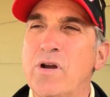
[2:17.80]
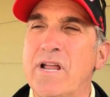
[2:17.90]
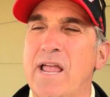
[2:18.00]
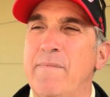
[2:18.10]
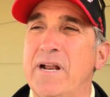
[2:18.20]

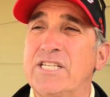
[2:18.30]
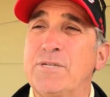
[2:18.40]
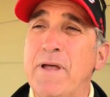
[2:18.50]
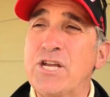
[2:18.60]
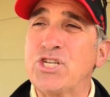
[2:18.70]
game, and
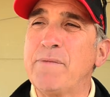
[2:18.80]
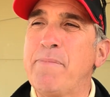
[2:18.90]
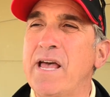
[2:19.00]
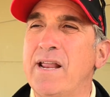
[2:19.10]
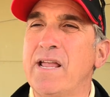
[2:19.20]
especially
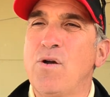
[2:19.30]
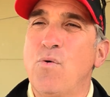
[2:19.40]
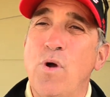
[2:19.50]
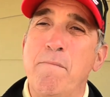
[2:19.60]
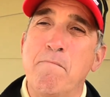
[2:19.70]
putting,
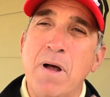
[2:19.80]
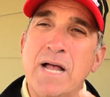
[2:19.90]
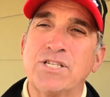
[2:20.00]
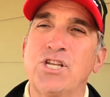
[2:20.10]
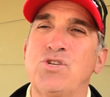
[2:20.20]
we
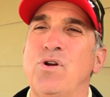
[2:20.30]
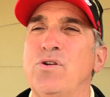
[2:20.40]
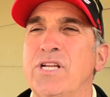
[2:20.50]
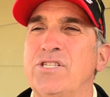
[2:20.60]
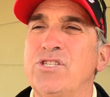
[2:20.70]
must control
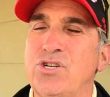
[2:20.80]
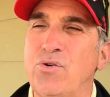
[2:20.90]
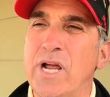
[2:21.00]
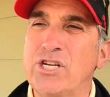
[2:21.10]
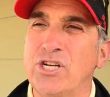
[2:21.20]
distance and
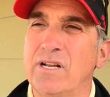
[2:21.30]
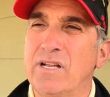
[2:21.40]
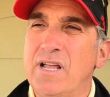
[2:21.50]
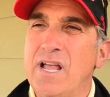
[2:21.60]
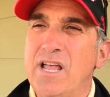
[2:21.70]
direction.
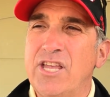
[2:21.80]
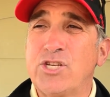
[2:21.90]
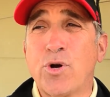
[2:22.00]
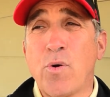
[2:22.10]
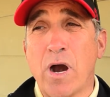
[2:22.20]

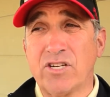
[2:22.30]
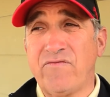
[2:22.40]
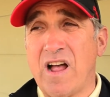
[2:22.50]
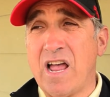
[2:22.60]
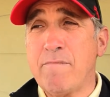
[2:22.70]
This requires
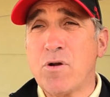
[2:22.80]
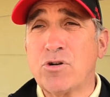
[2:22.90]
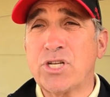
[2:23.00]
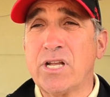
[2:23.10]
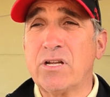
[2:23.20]
fine motor
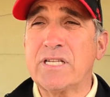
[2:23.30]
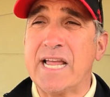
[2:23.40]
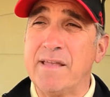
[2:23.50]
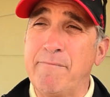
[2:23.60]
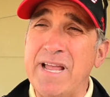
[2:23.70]
skills,
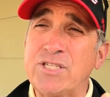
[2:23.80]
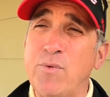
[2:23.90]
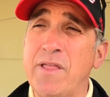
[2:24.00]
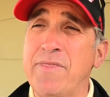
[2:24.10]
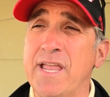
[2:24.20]
and the best
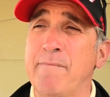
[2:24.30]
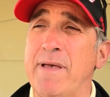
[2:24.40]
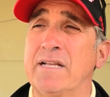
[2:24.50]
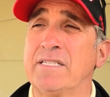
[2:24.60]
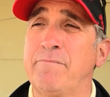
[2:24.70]
way to think
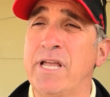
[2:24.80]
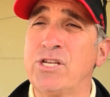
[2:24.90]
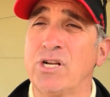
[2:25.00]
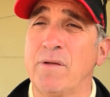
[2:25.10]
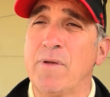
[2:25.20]
about it is a
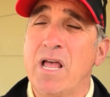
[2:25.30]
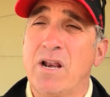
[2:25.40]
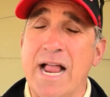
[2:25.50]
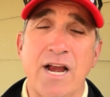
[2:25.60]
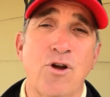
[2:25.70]
pendulum, like a